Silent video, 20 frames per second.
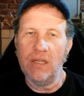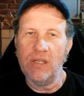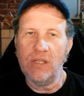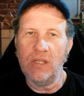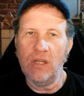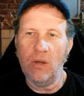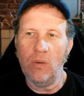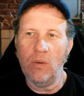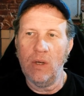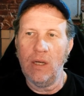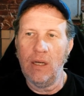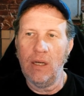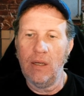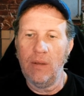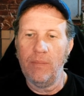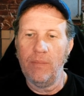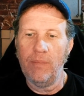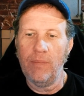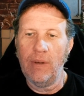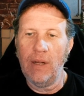So uh,
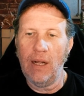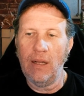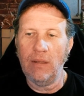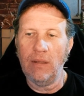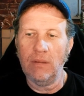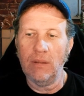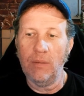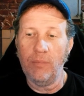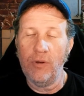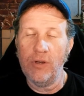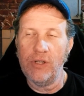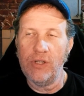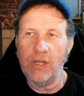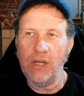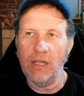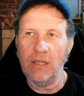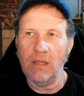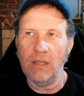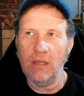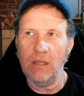I'll
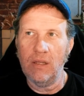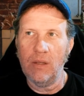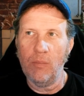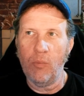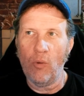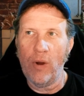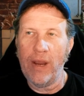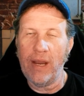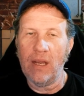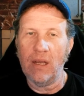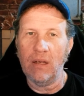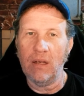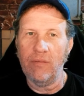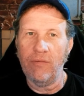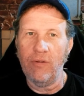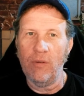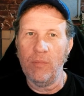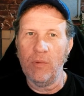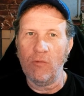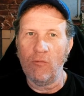appreciate the the break
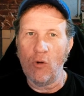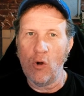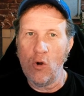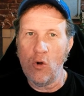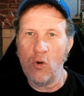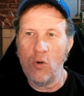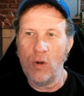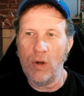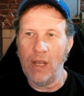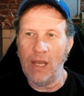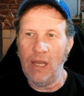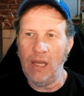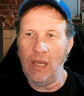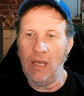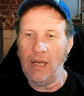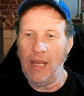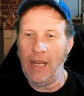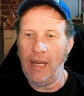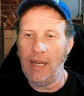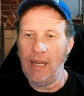from the road
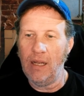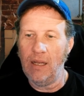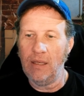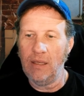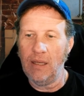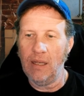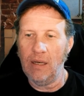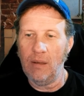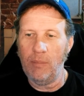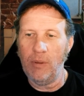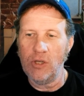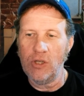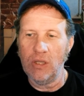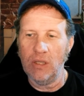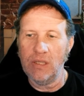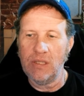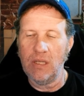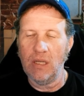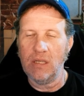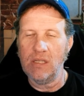and hang out and get a bunch of
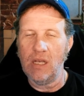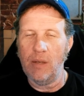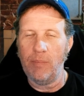listings up